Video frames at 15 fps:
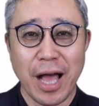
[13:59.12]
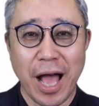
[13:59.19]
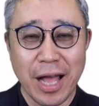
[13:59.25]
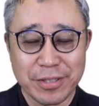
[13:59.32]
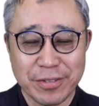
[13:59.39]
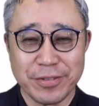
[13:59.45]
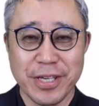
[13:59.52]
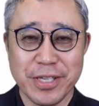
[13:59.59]

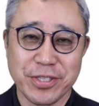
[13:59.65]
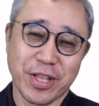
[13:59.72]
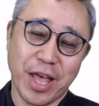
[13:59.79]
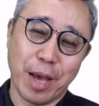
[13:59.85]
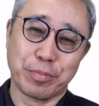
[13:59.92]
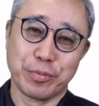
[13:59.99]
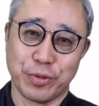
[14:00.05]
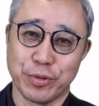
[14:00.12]
At least
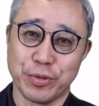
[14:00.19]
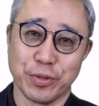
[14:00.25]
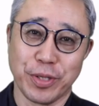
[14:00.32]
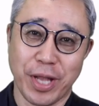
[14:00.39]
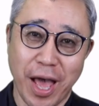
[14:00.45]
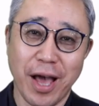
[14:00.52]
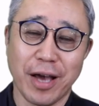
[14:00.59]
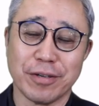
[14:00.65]
up to
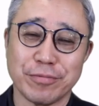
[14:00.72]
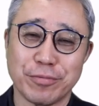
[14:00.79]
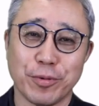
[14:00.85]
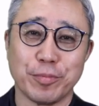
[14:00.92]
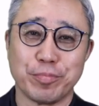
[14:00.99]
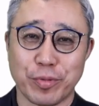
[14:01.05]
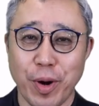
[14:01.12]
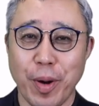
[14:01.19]
now,
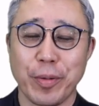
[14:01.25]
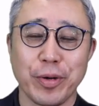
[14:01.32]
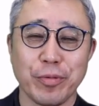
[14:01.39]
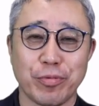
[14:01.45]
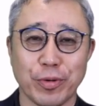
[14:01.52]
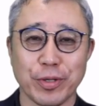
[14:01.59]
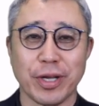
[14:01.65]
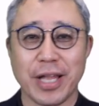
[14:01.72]
probably
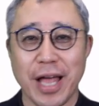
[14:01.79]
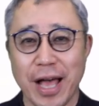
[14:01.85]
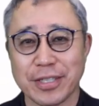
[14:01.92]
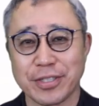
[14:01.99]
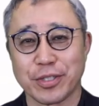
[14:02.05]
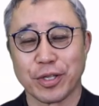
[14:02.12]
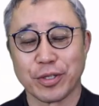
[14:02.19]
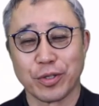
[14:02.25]
for the
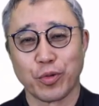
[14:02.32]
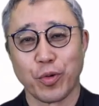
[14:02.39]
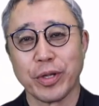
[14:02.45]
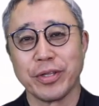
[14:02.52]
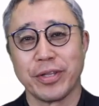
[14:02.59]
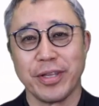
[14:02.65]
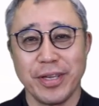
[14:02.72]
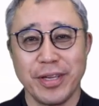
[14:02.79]
last
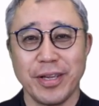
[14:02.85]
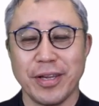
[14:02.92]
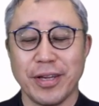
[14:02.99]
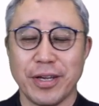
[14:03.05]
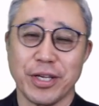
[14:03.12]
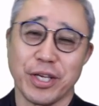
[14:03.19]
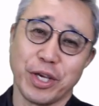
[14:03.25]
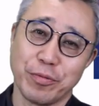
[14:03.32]
20,
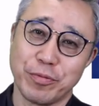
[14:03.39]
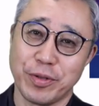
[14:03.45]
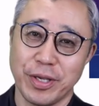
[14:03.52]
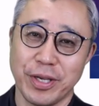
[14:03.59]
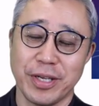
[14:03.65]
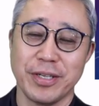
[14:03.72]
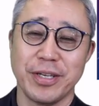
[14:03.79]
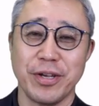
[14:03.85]

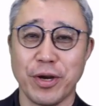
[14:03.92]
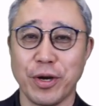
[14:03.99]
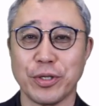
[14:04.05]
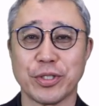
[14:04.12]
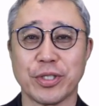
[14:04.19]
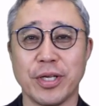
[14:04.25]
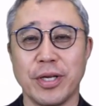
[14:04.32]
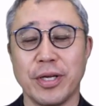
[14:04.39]
15
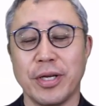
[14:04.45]
years,